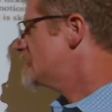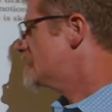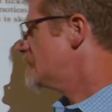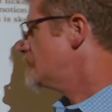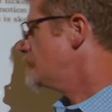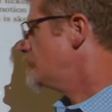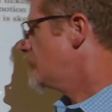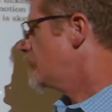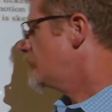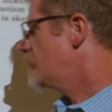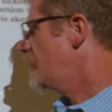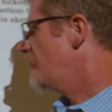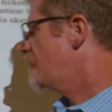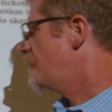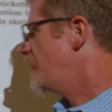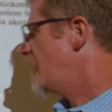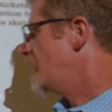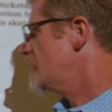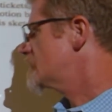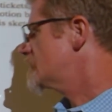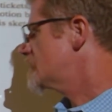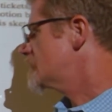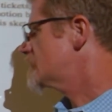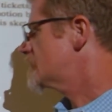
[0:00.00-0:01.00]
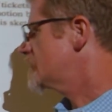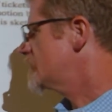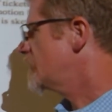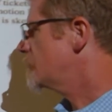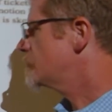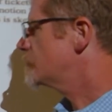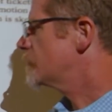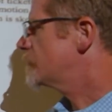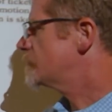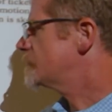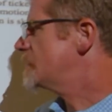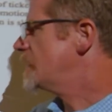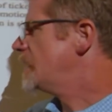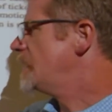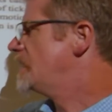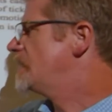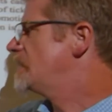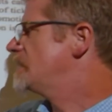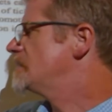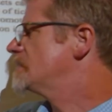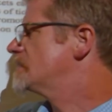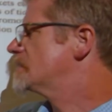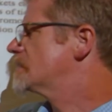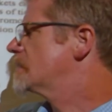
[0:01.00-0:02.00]
0, if x is the number of
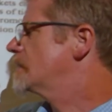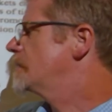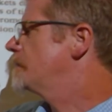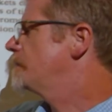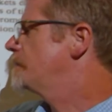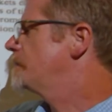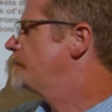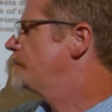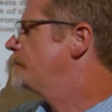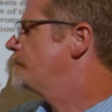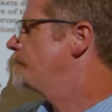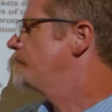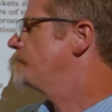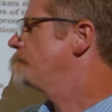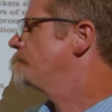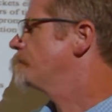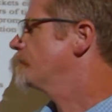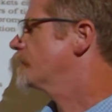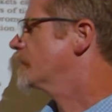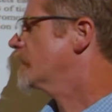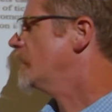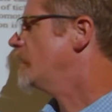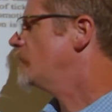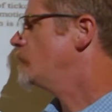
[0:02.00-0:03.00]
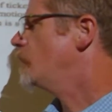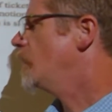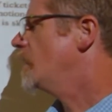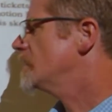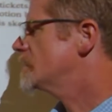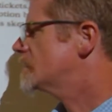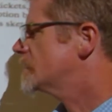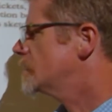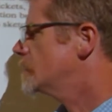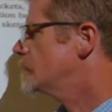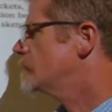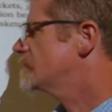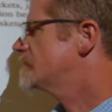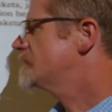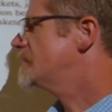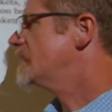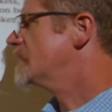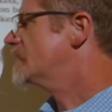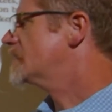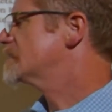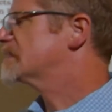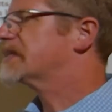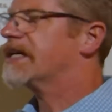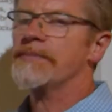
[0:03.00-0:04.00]
days and y is the number of
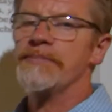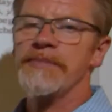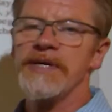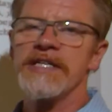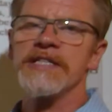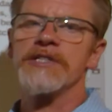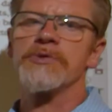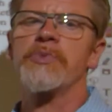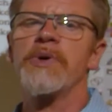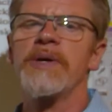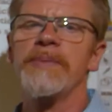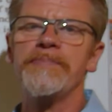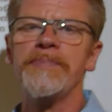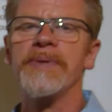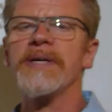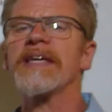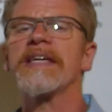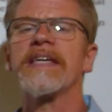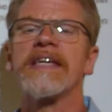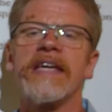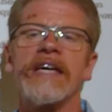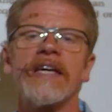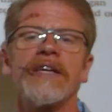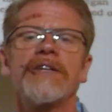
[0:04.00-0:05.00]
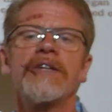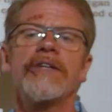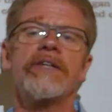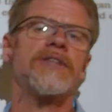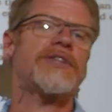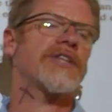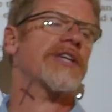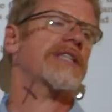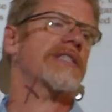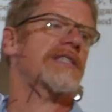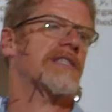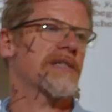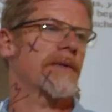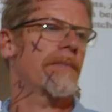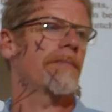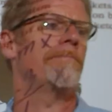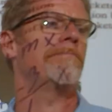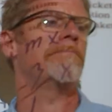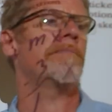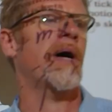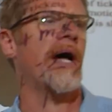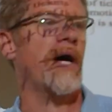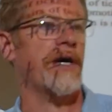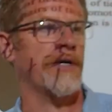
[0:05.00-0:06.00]
tickets, that means we begin this
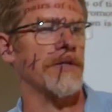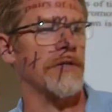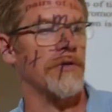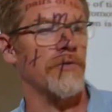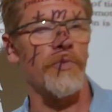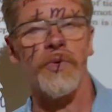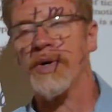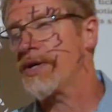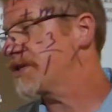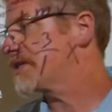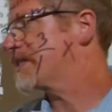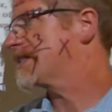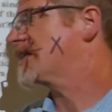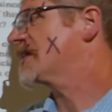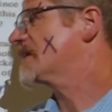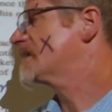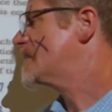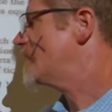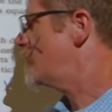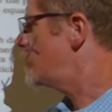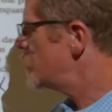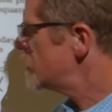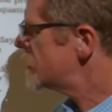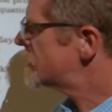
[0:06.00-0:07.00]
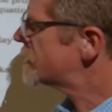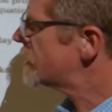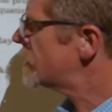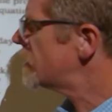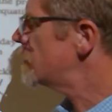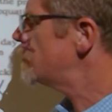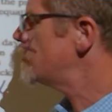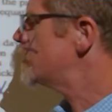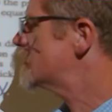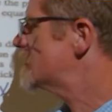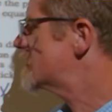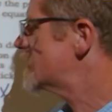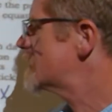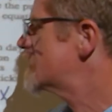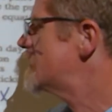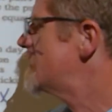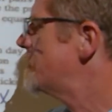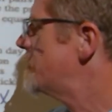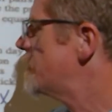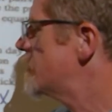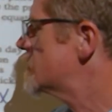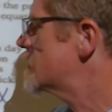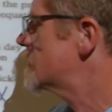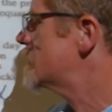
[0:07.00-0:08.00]
model with 60. We start out with
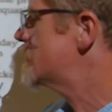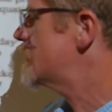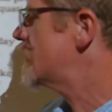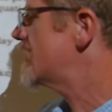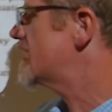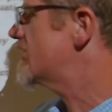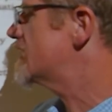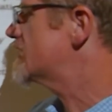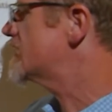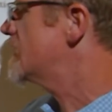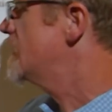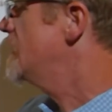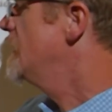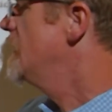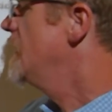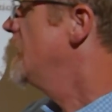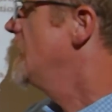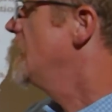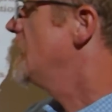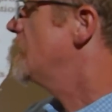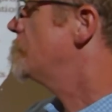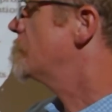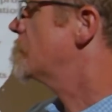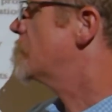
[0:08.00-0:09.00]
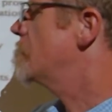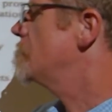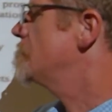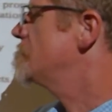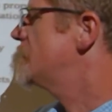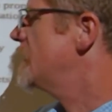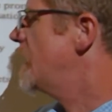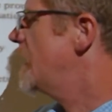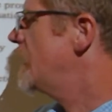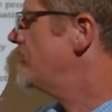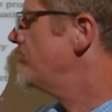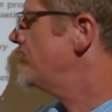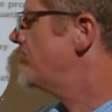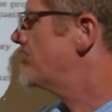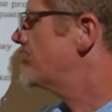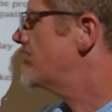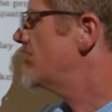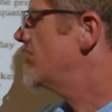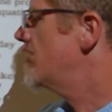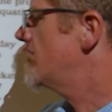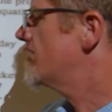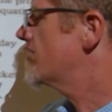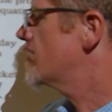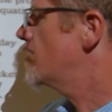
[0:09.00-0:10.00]
60 pairs of tickets. We go down
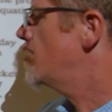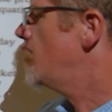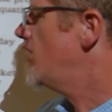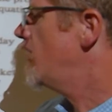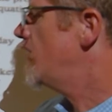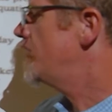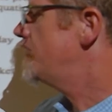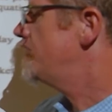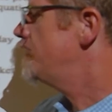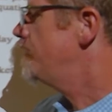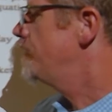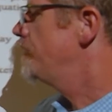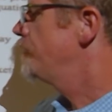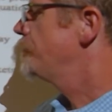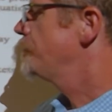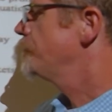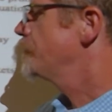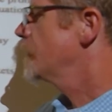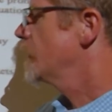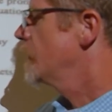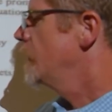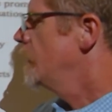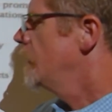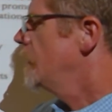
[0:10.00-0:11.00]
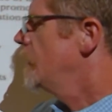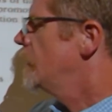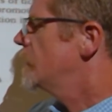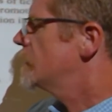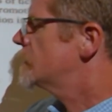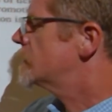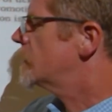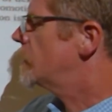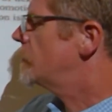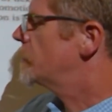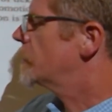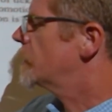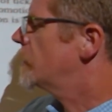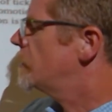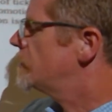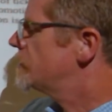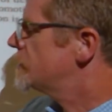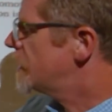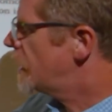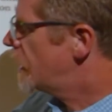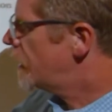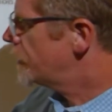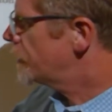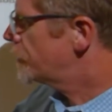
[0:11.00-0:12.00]
3 over 1. So we go
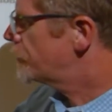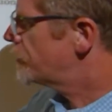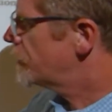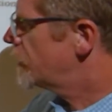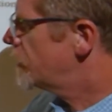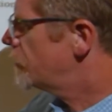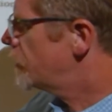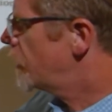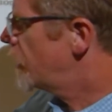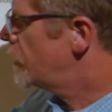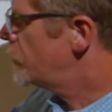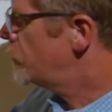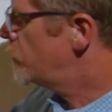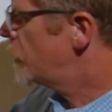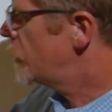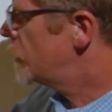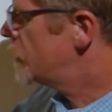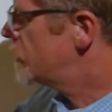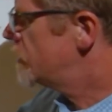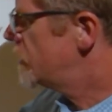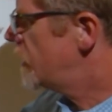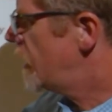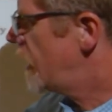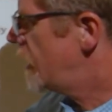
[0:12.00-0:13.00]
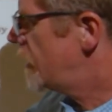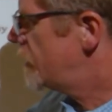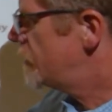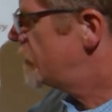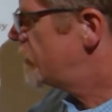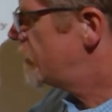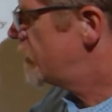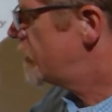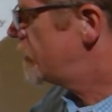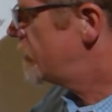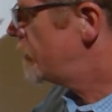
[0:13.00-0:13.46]
down 3, right 1, and